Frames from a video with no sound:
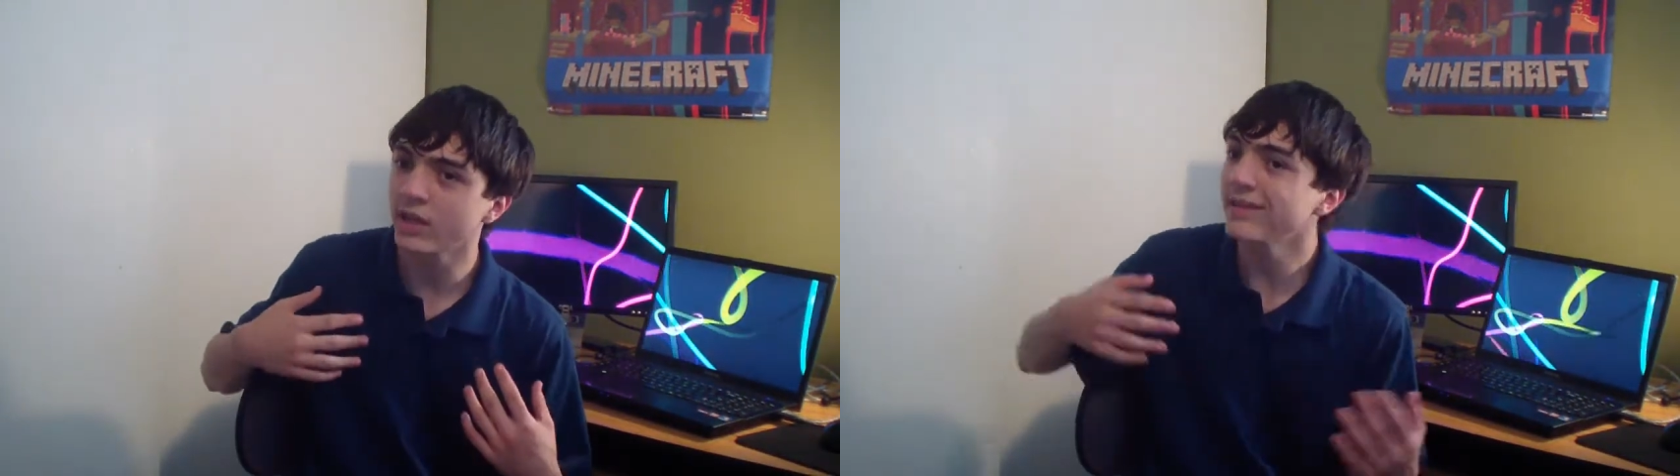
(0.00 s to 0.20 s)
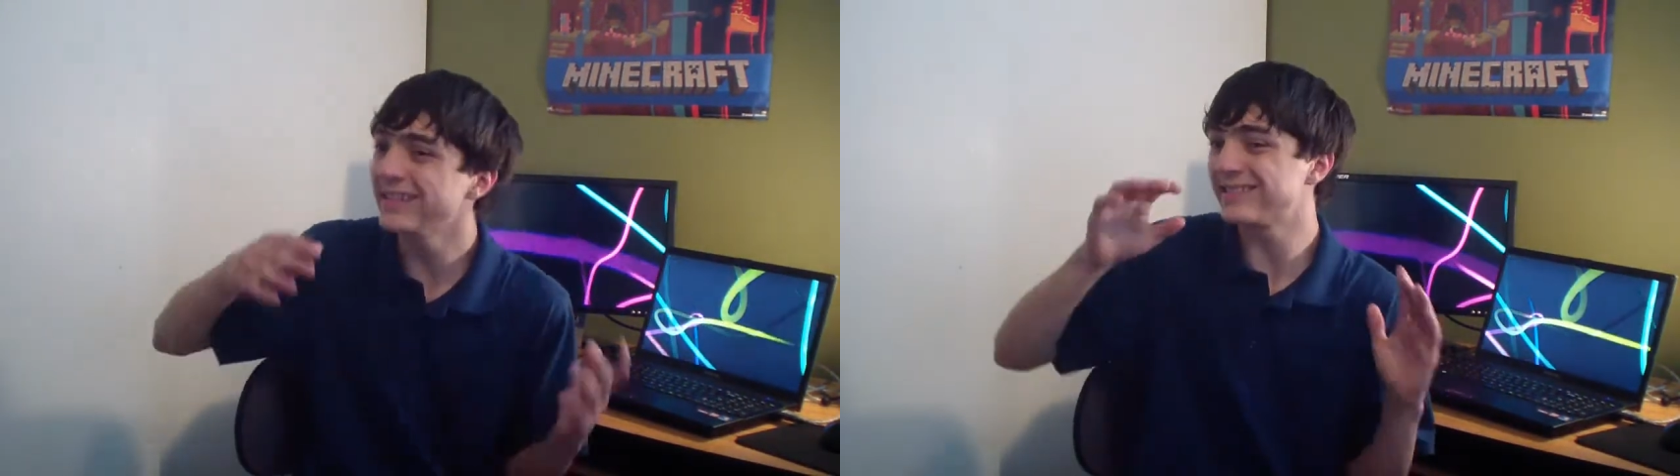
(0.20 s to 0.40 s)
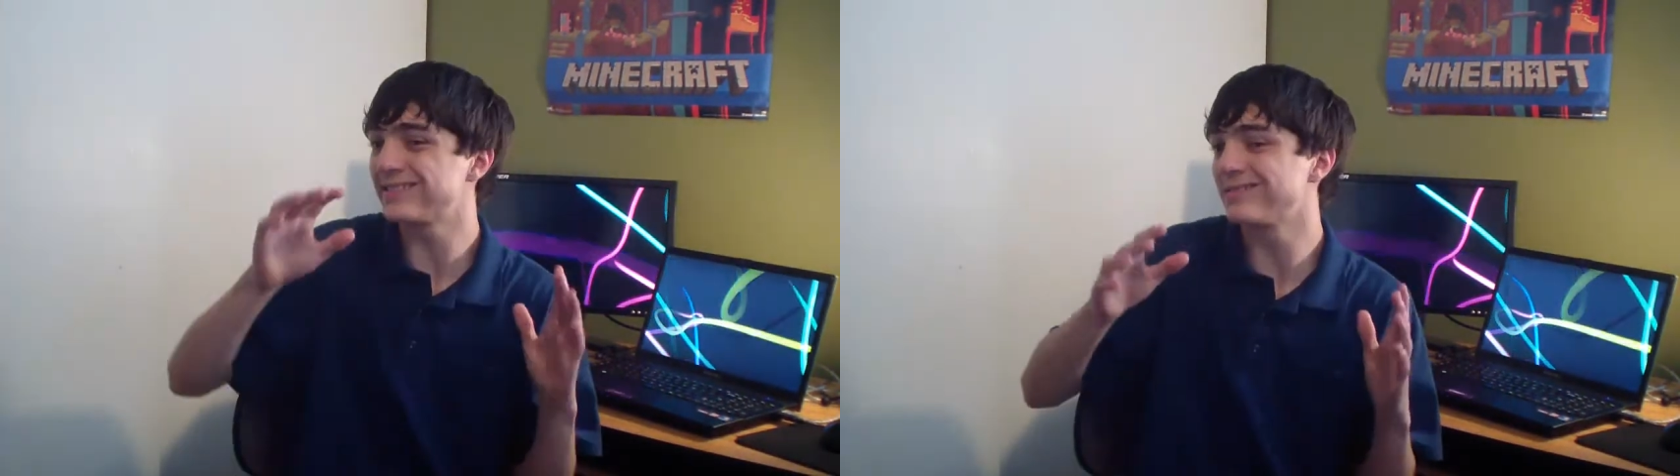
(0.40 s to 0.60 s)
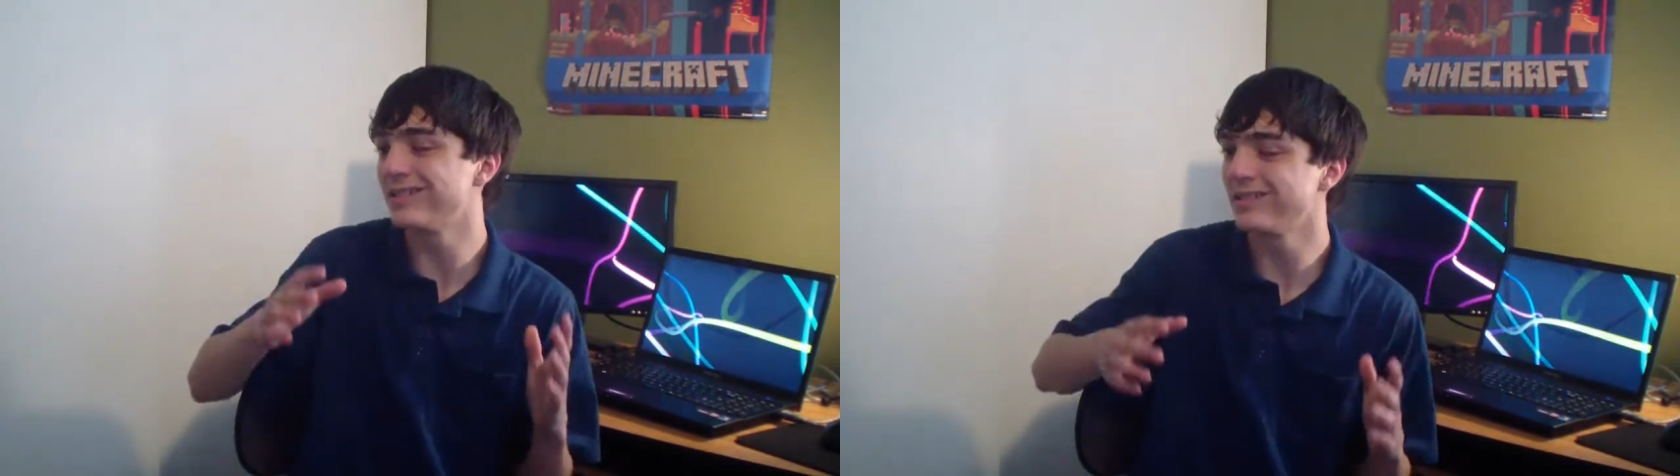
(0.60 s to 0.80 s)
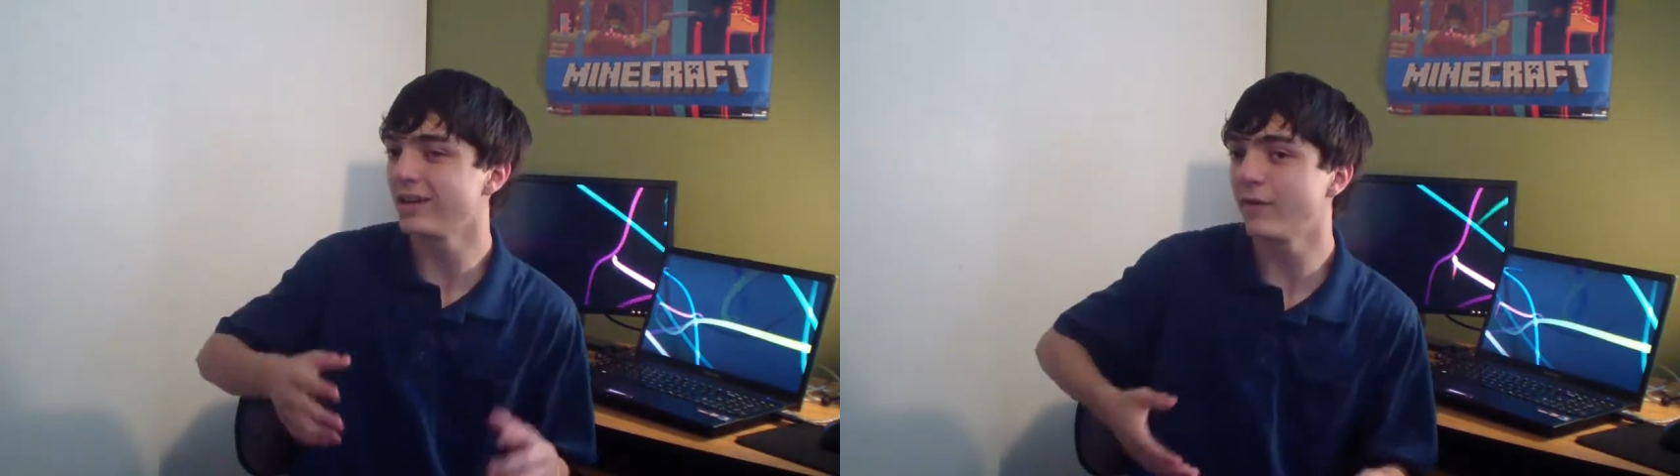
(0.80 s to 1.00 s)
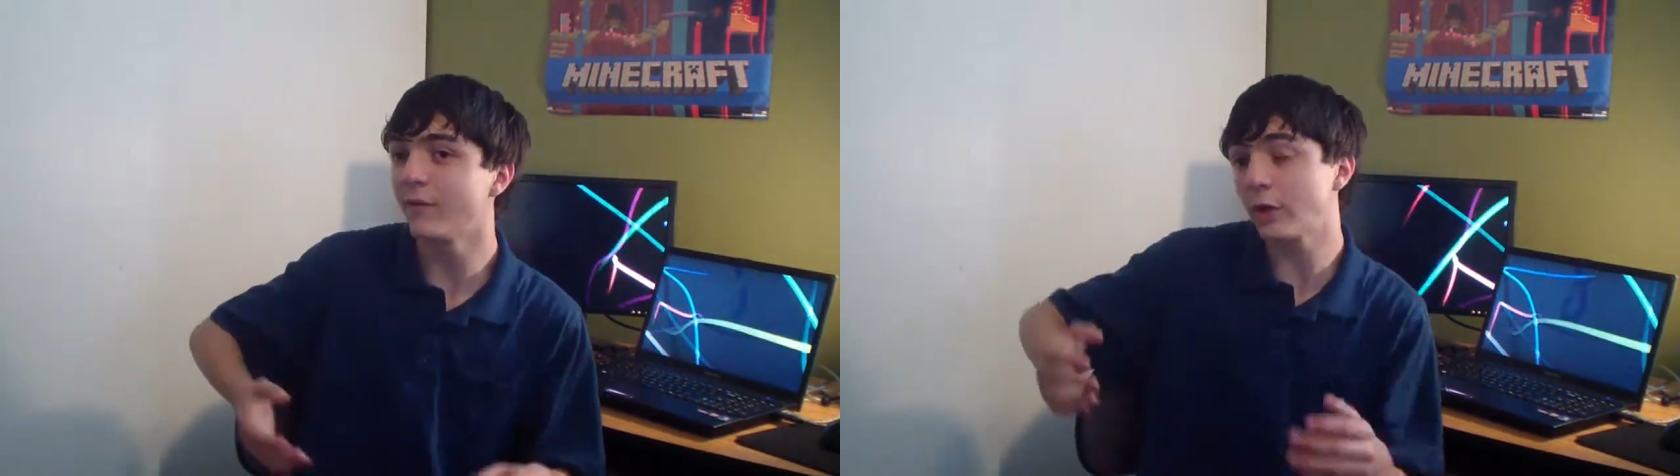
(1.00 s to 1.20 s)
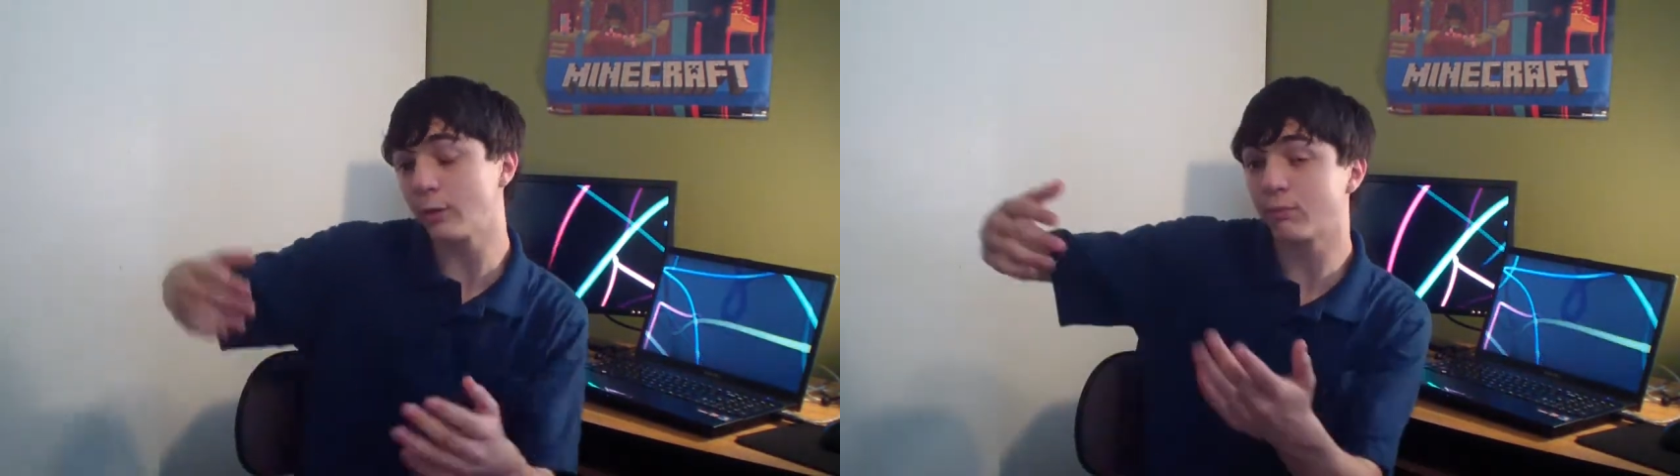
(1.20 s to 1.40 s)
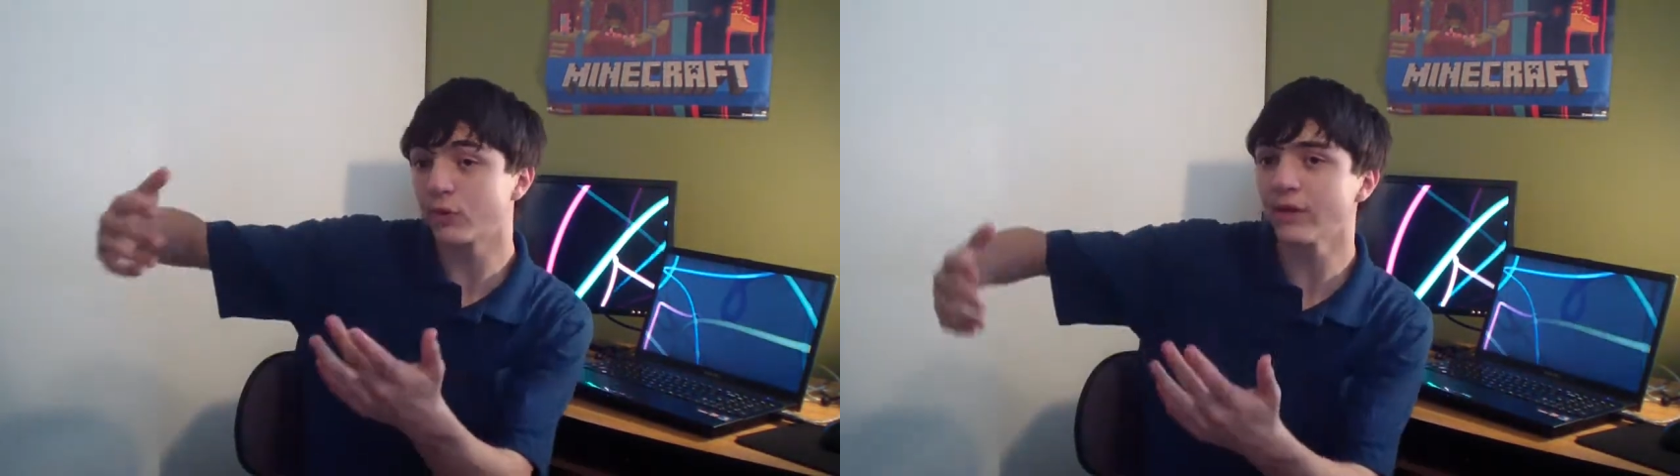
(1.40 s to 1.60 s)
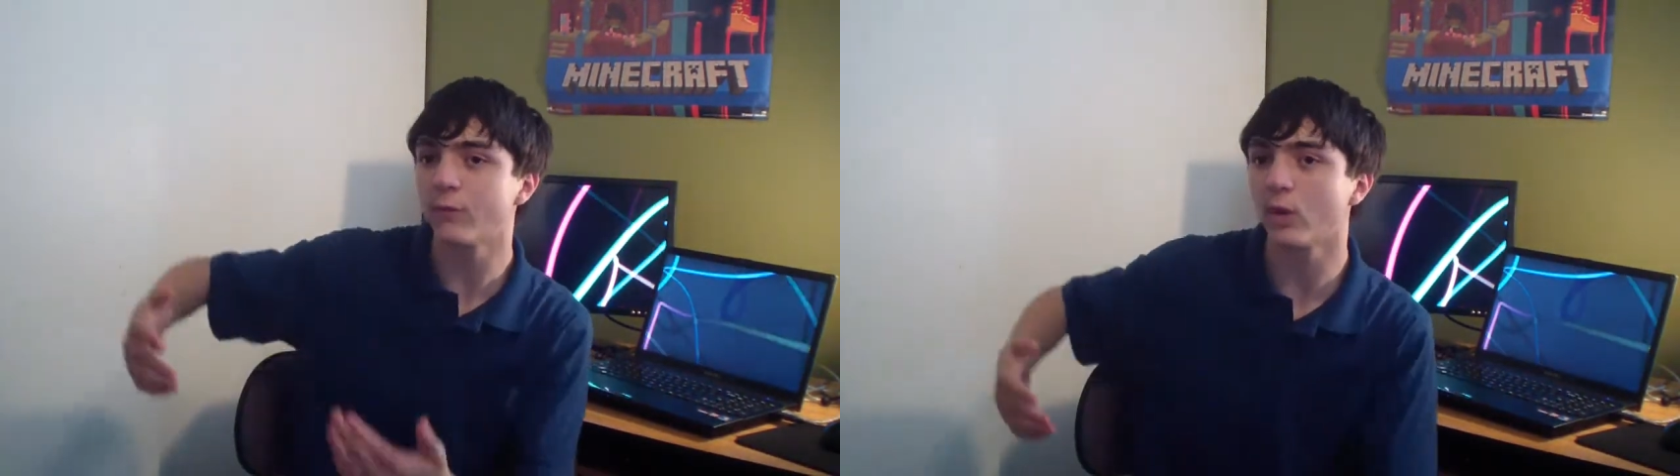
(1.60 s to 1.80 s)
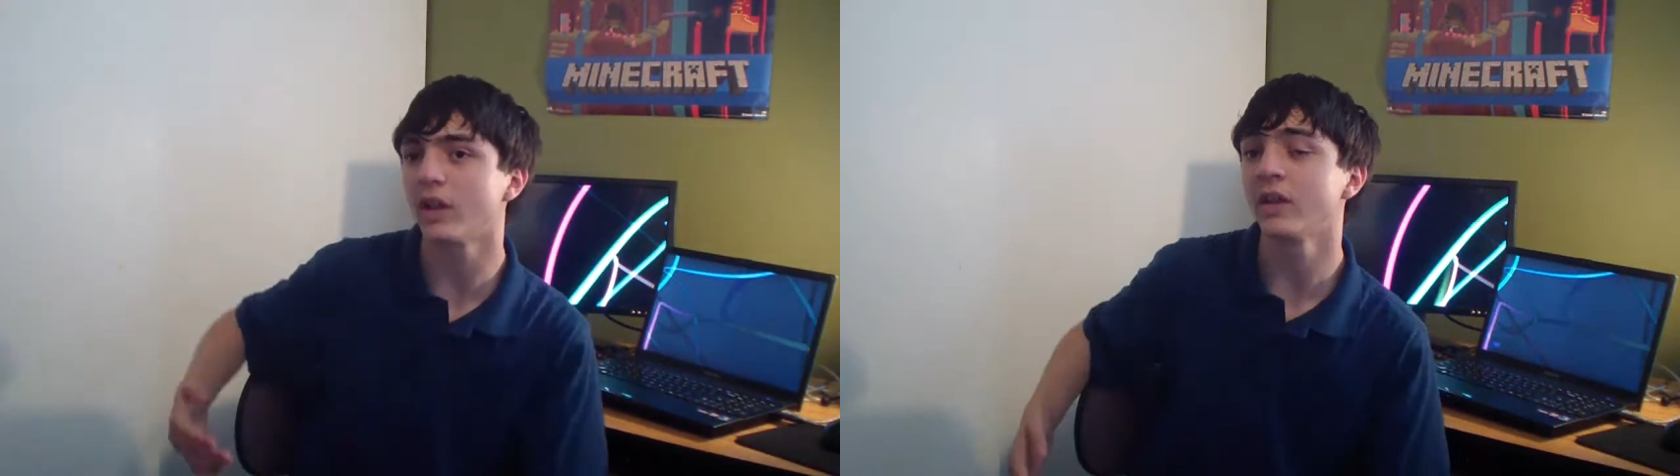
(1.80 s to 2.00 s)
at least a very brief
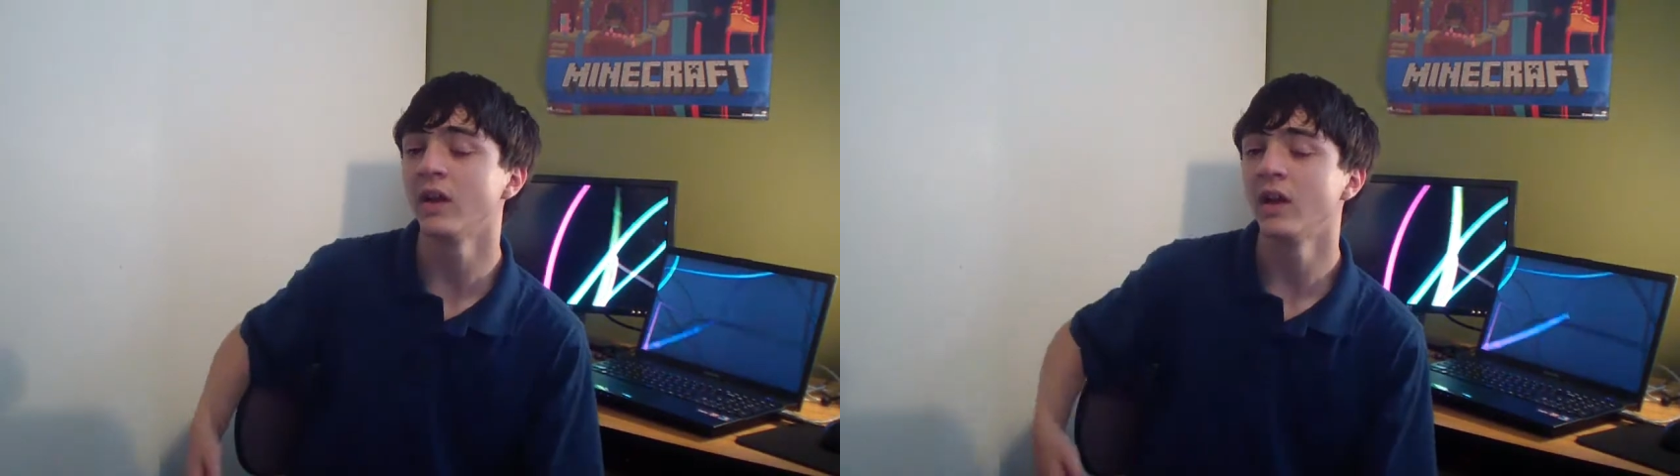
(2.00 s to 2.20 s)
one,